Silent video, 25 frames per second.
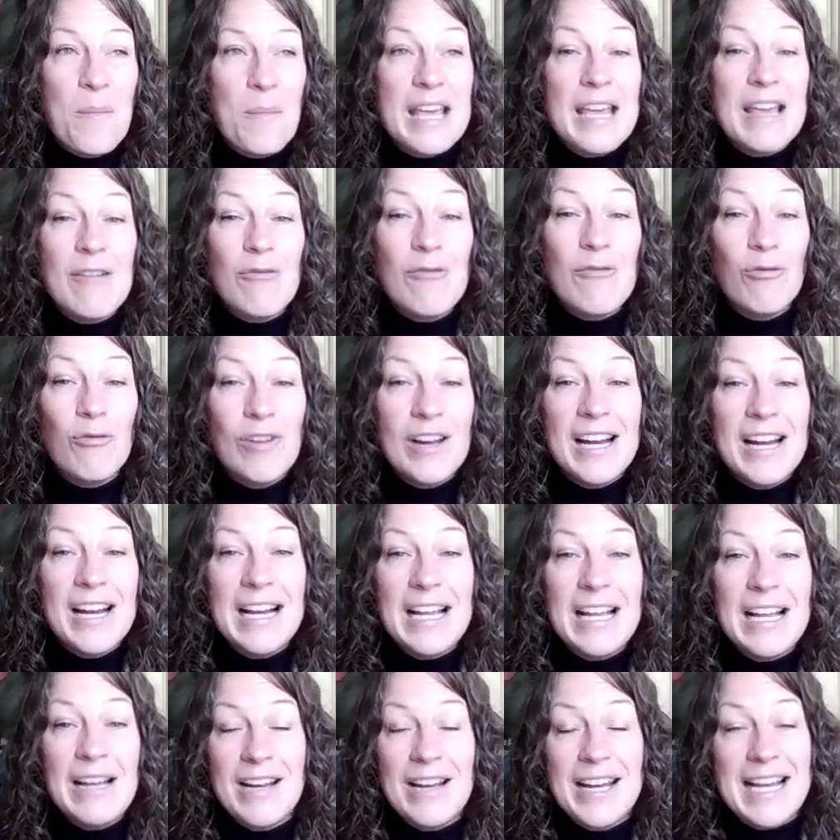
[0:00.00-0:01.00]
Be
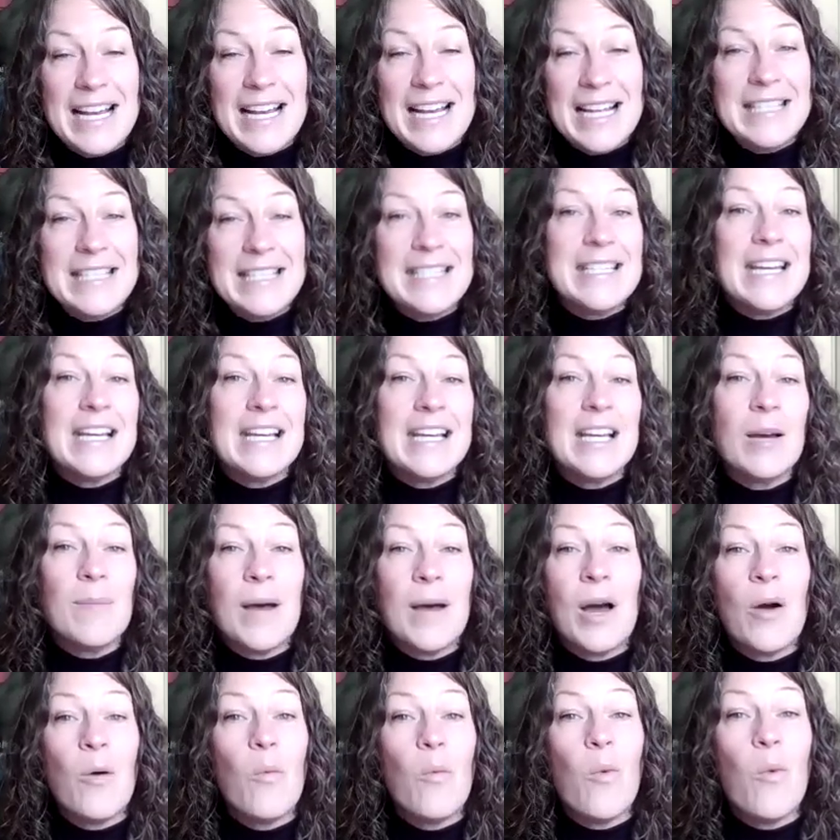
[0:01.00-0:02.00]
really realistic
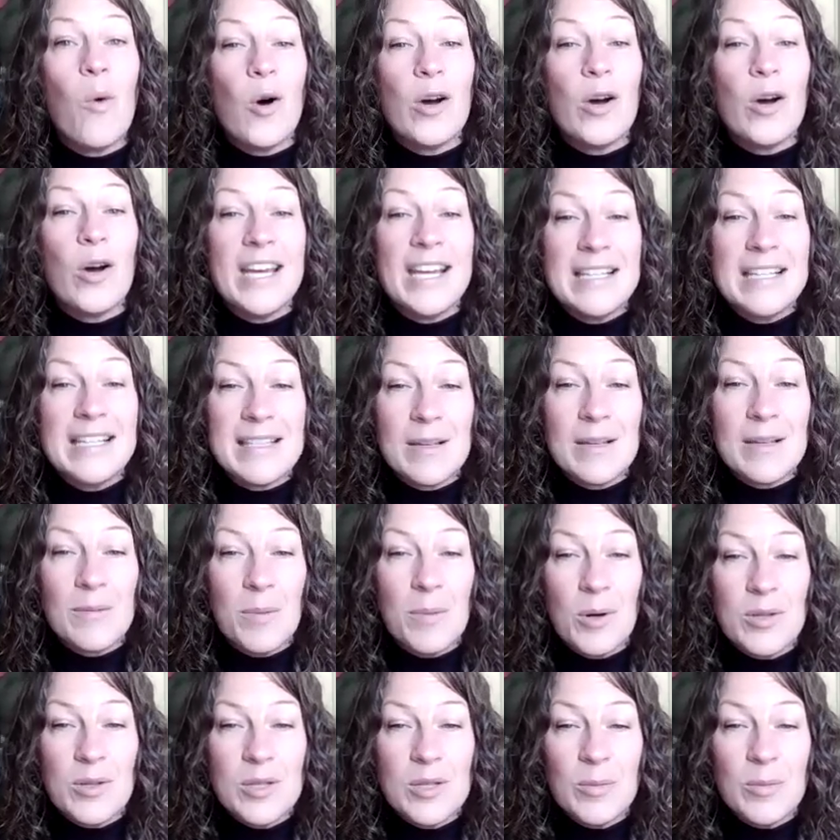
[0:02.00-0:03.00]
about what is
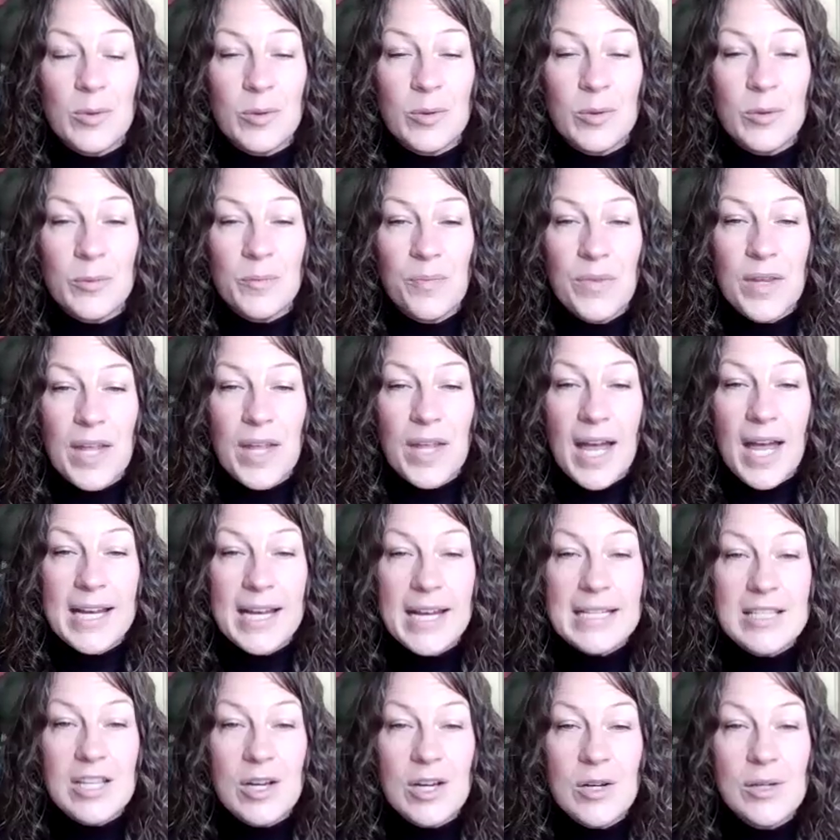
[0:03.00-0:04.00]
possible.
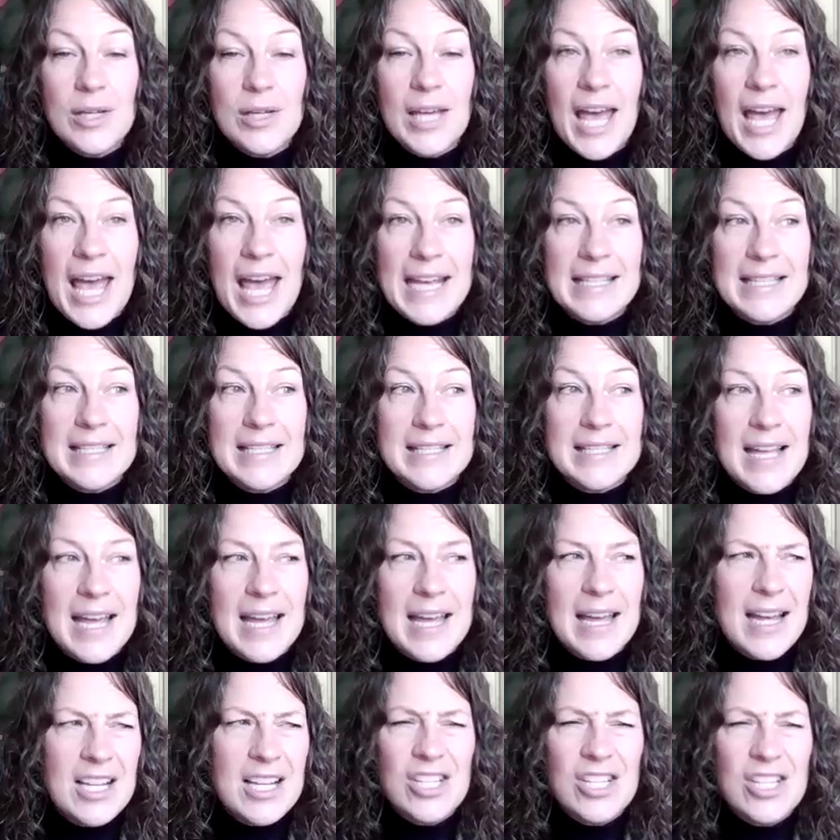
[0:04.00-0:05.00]
And it's okay to
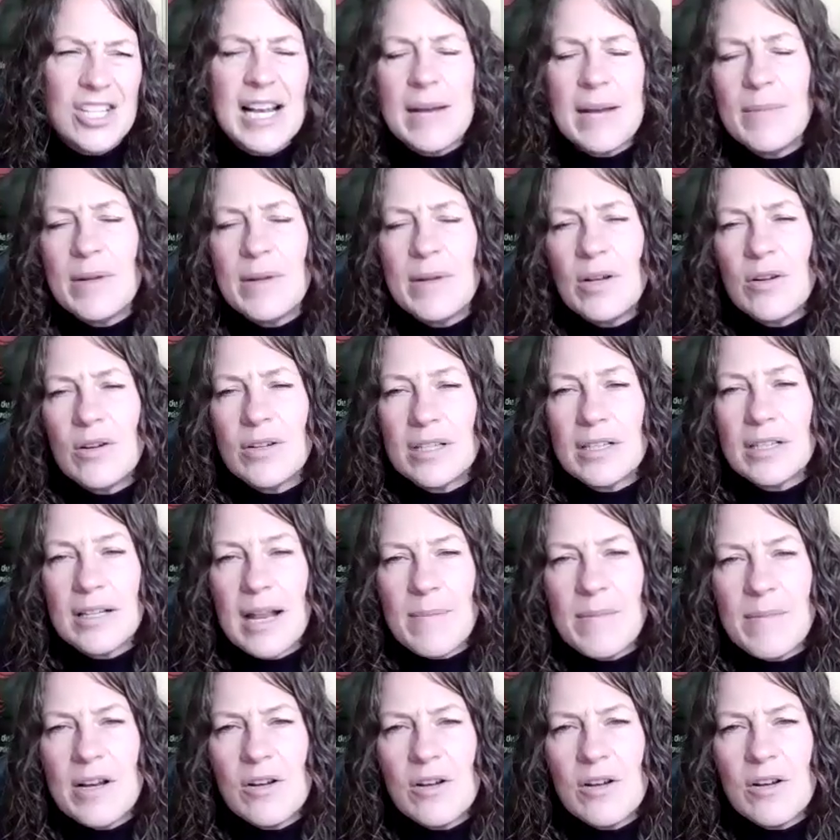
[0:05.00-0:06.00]
say, actually, let me
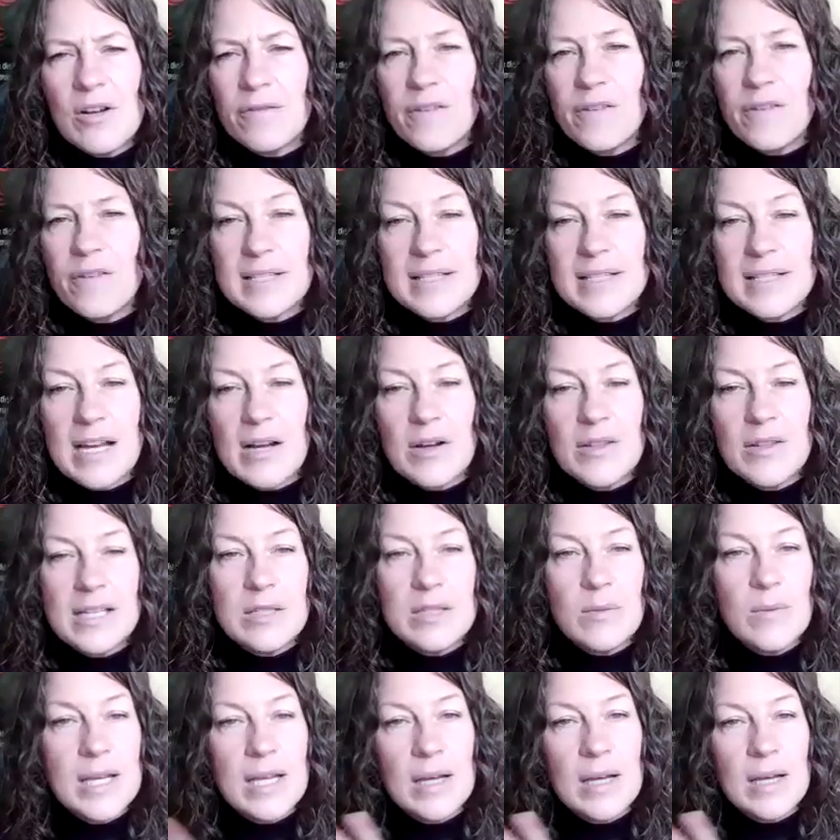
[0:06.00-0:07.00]
not focus that on
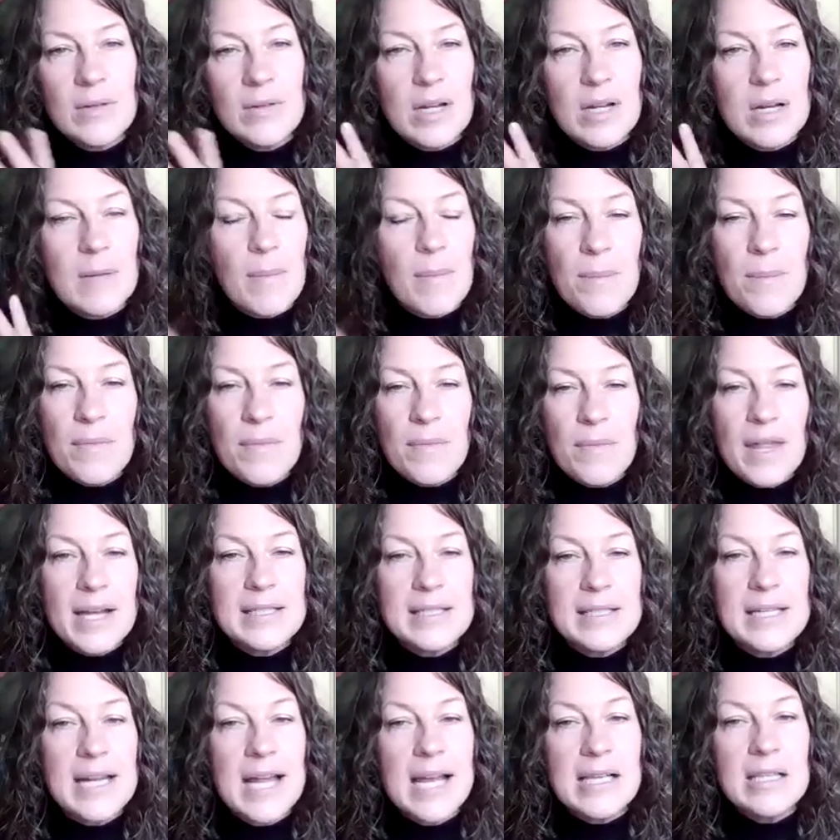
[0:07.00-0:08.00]
this week. I'm going to bump
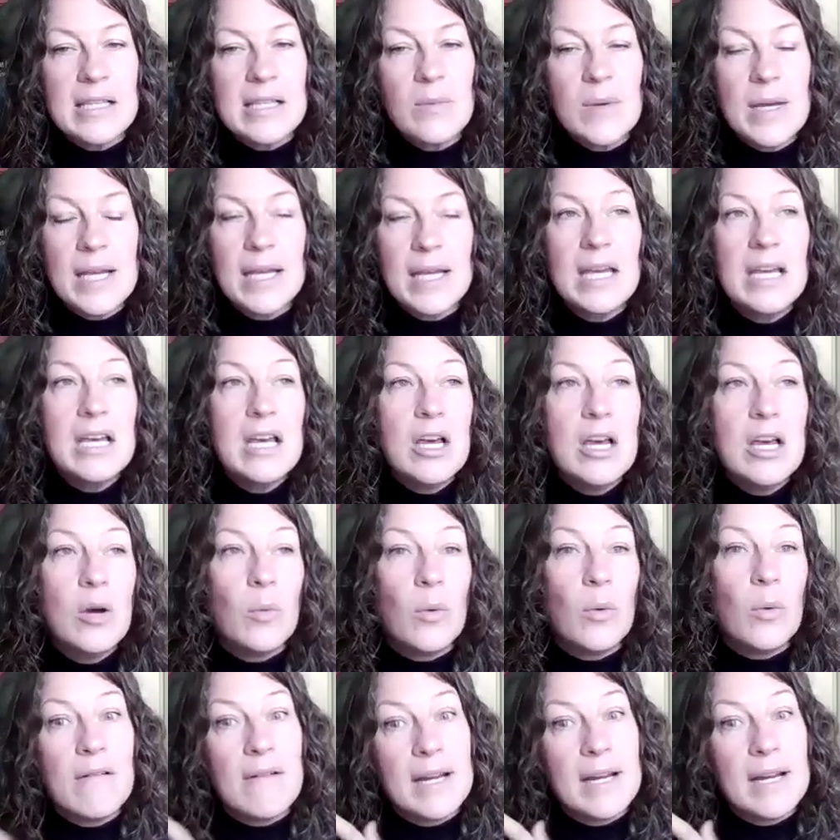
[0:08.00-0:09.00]
that to next week
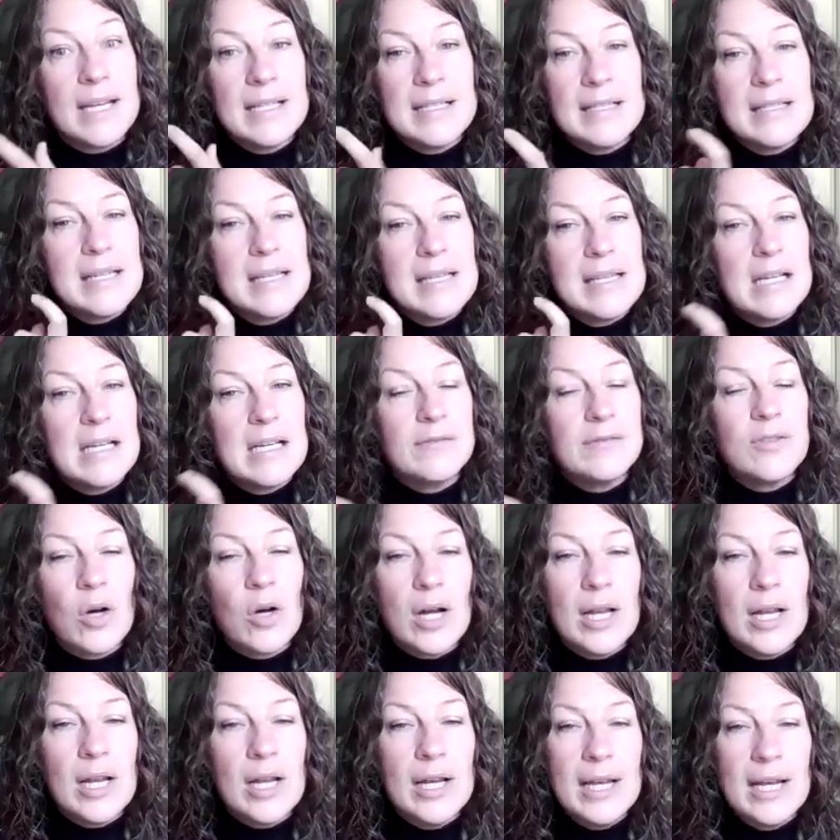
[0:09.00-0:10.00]
where I can see I've
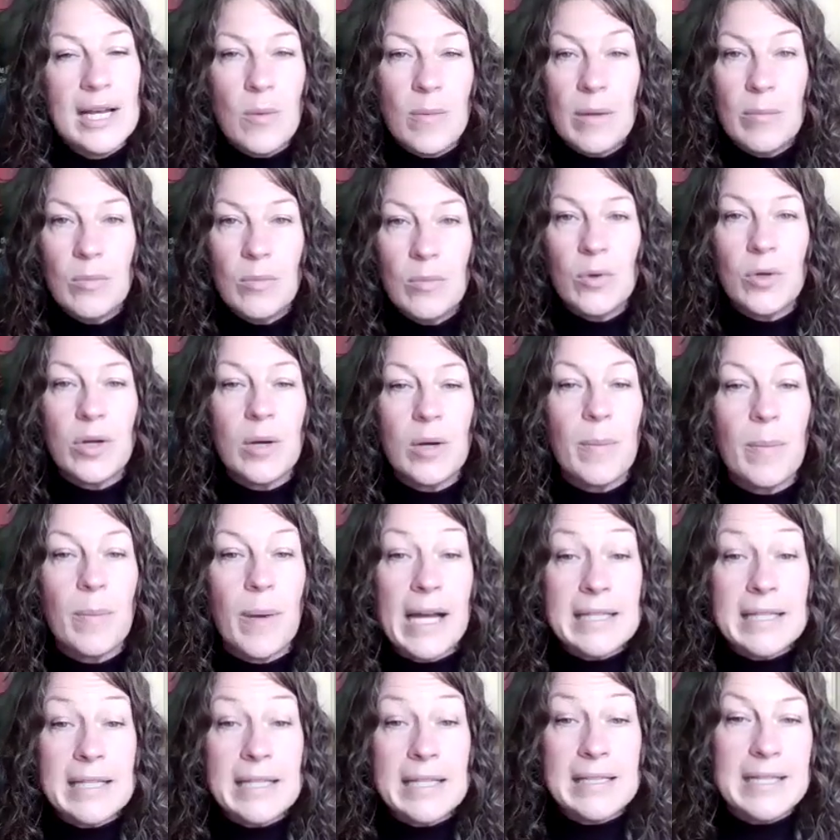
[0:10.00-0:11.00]
got a little bit more
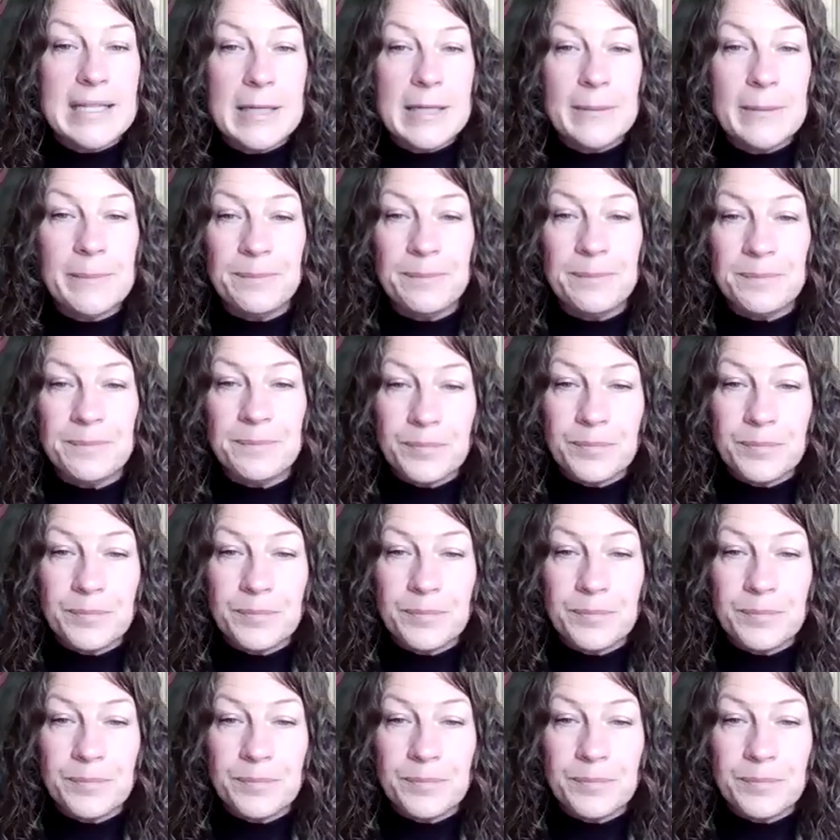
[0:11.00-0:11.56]
capacity.